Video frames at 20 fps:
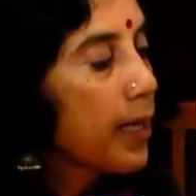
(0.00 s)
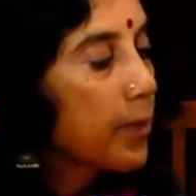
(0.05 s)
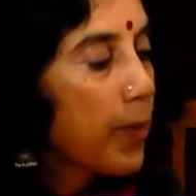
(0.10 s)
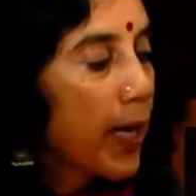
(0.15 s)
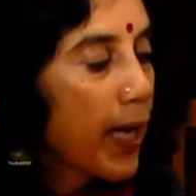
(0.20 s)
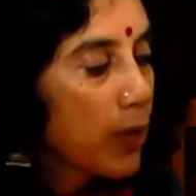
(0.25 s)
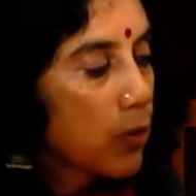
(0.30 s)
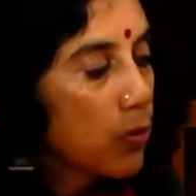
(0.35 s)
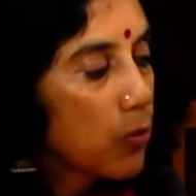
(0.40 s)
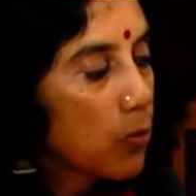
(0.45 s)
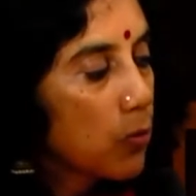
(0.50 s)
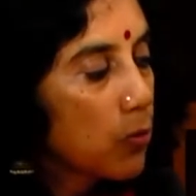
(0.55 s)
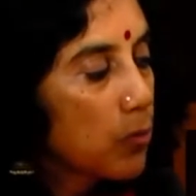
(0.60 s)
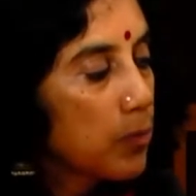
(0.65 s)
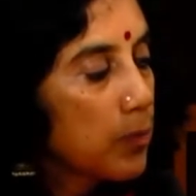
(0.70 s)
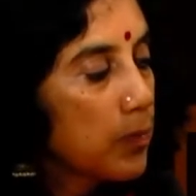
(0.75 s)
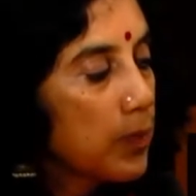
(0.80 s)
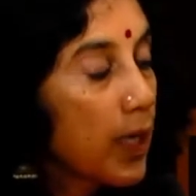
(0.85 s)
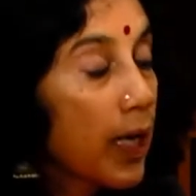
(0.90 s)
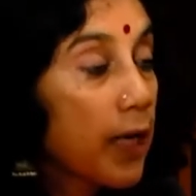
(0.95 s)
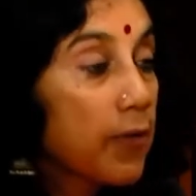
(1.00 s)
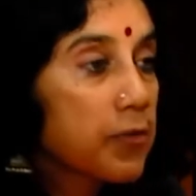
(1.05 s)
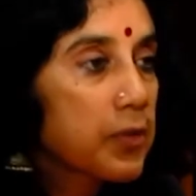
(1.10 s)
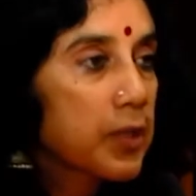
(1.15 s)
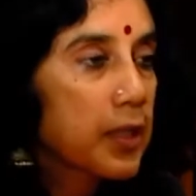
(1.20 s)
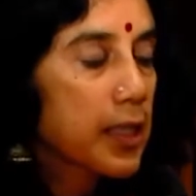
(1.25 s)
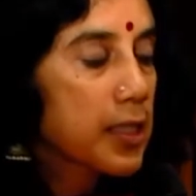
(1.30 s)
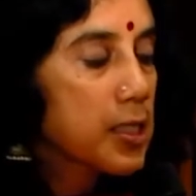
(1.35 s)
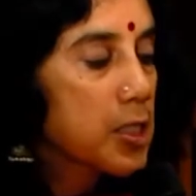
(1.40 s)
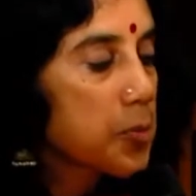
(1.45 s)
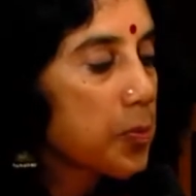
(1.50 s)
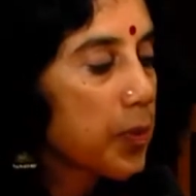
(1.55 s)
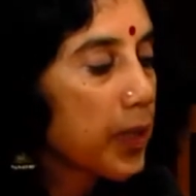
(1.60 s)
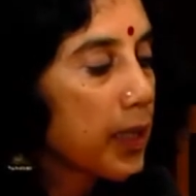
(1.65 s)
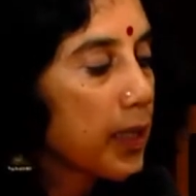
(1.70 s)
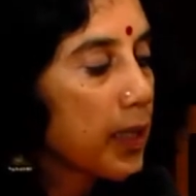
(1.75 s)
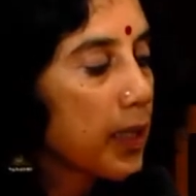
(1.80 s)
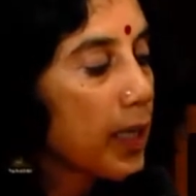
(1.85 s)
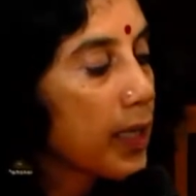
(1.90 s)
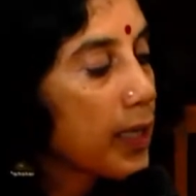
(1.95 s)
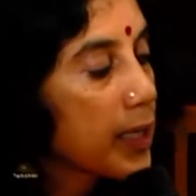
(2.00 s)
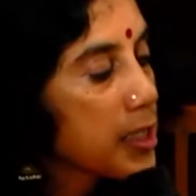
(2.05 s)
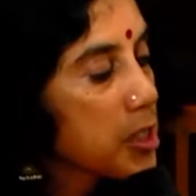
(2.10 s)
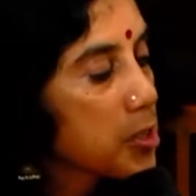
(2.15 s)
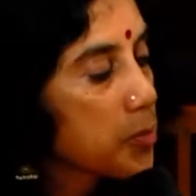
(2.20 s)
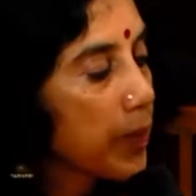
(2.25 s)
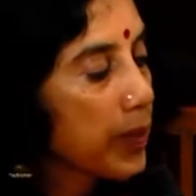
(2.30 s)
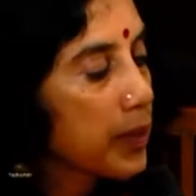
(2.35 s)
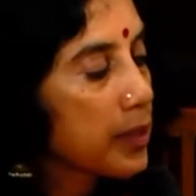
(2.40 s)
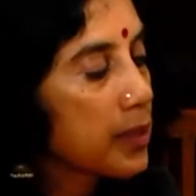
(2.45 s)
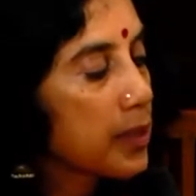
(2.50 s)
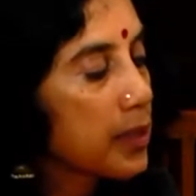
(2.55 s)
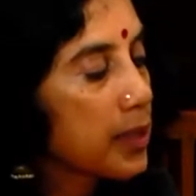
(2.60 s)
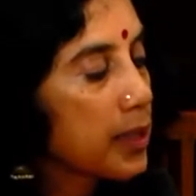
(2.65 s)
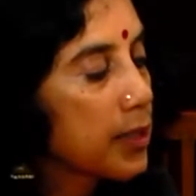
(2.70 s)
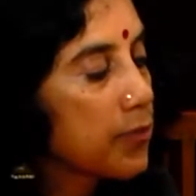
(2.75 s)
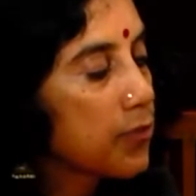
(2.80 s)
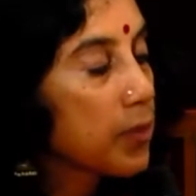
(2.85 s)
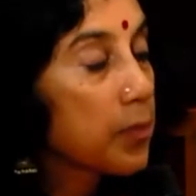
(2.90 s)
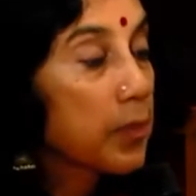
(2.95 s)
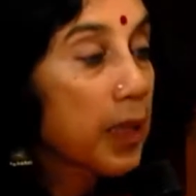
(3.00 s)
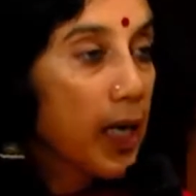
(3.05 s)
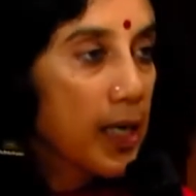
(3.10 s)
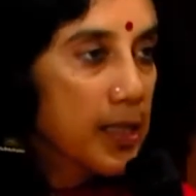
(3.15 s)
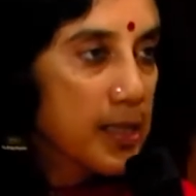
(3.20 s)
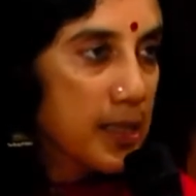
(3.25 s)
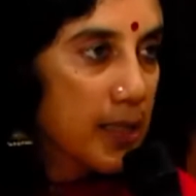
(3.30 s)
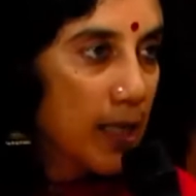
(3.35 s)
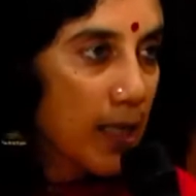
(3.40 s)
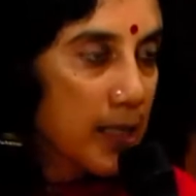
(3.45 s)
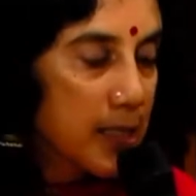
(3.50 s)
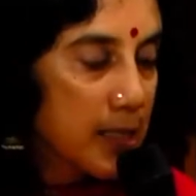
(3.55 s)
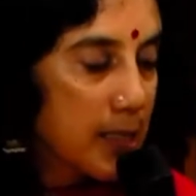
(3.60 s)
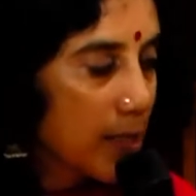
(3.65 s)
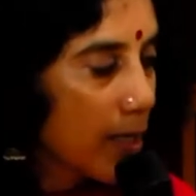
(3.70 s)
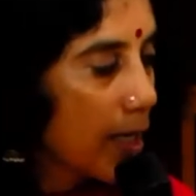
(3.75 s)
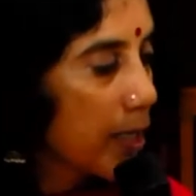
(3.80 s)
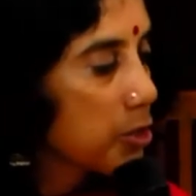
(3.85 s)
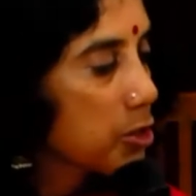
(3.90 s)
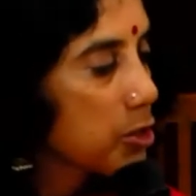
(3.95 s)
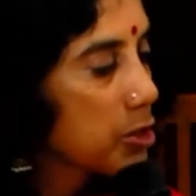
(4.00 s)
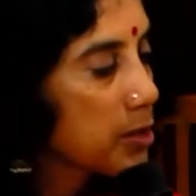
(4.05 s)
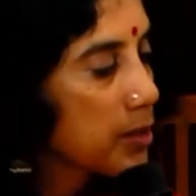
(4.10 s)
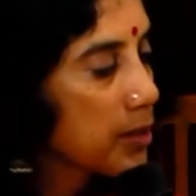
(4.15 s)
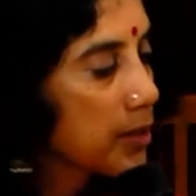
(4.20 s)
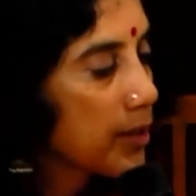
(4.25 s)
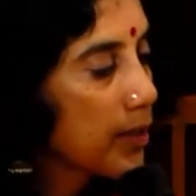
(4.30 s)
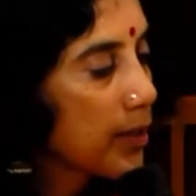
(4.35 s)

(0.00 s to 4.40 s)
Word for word: Back home, laughter can spring unexpectedly from last night's trash.